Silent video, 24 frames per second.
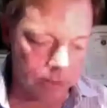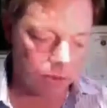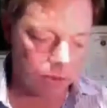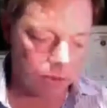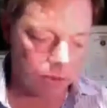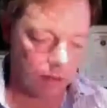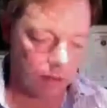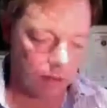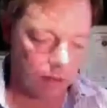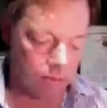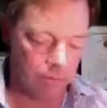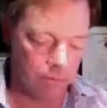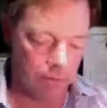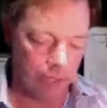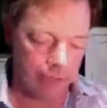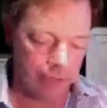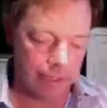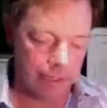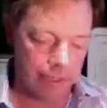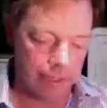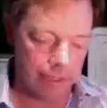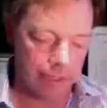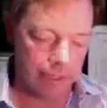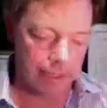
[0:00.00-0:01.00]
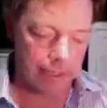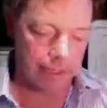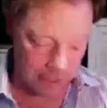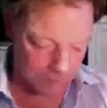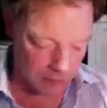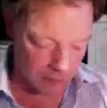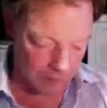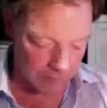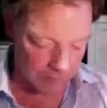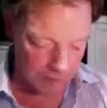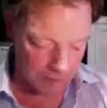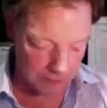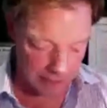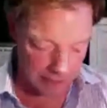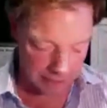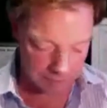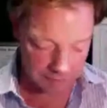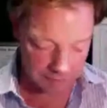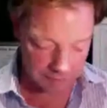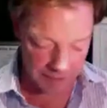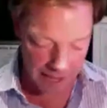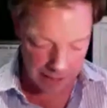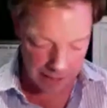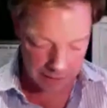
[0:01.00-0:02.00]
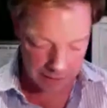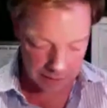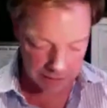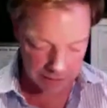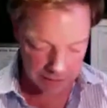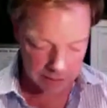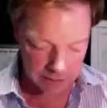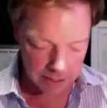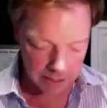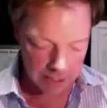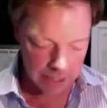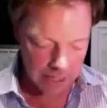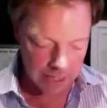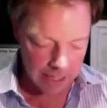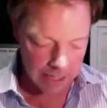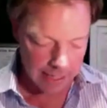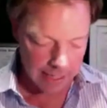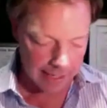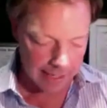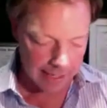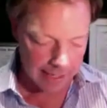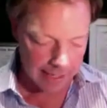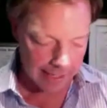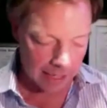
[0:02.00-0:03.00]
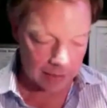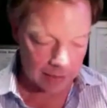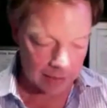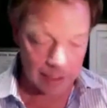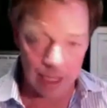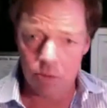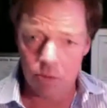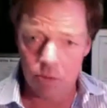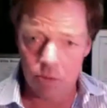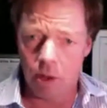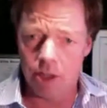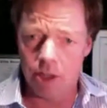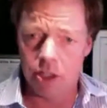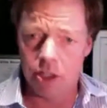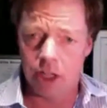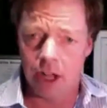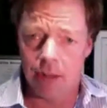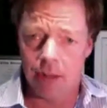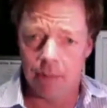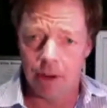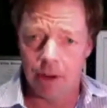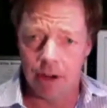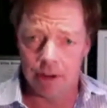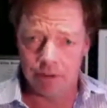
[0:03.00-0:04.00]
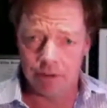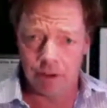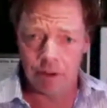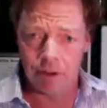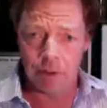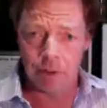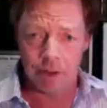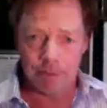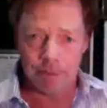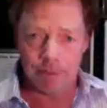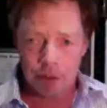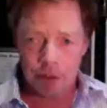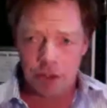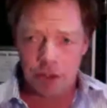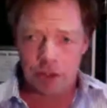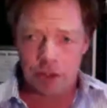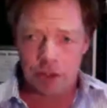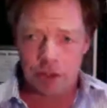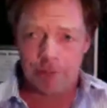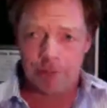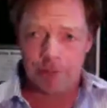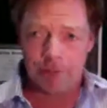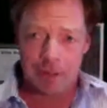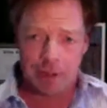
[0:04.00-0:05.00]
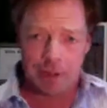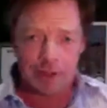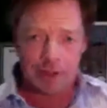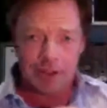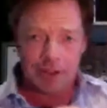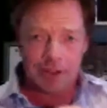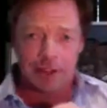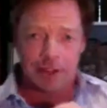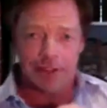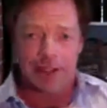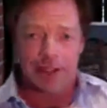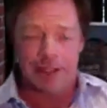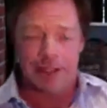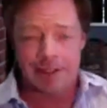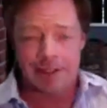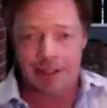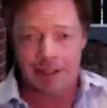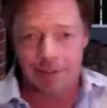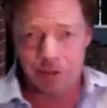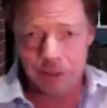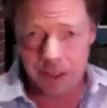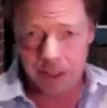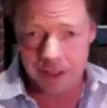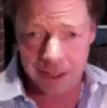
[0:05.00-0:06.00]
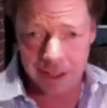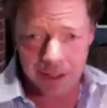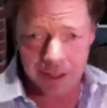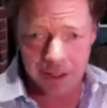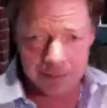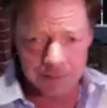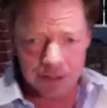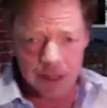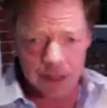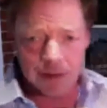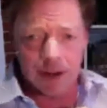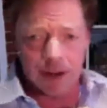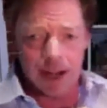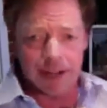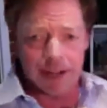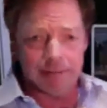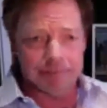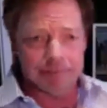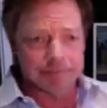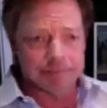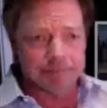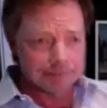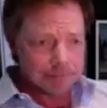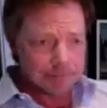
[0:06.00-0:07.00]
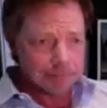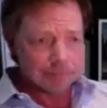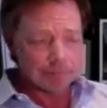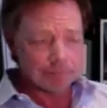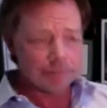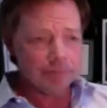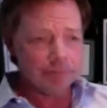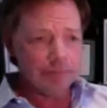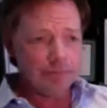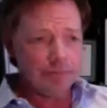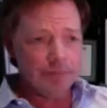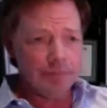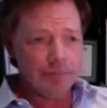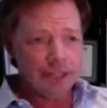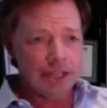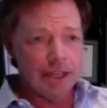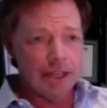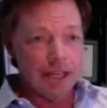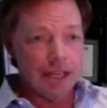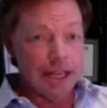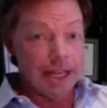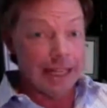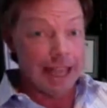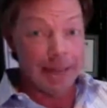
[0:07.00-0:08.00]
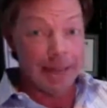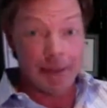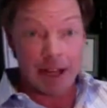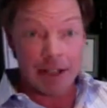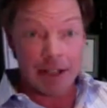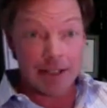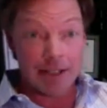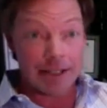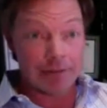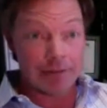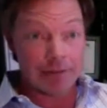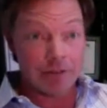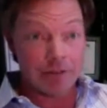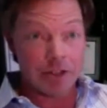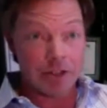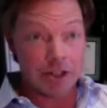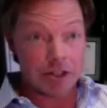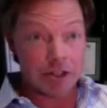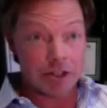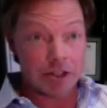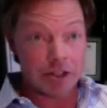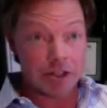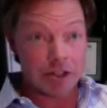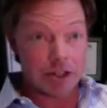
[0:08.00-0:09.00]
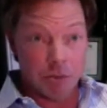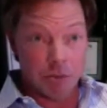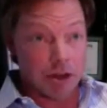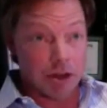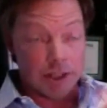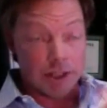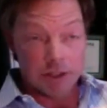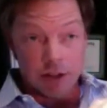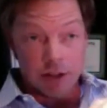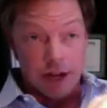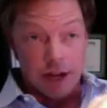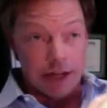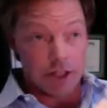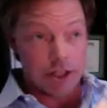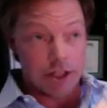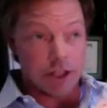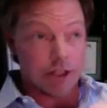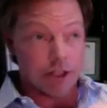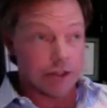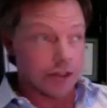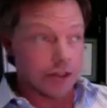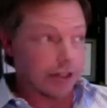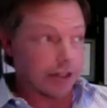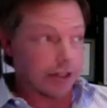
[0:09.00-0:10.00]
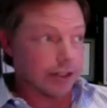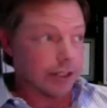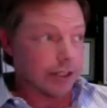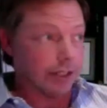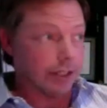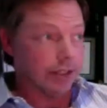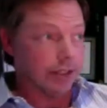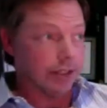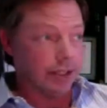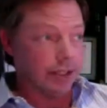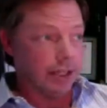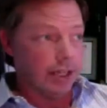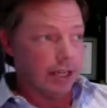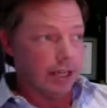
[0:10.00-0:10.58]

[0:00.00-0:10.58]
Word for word: school at the tech transfer office, and it failed. And I only had one job offer with Mercer Management Consulting in San Francisco. So I came out to San Francisco and worked in strategy consulting.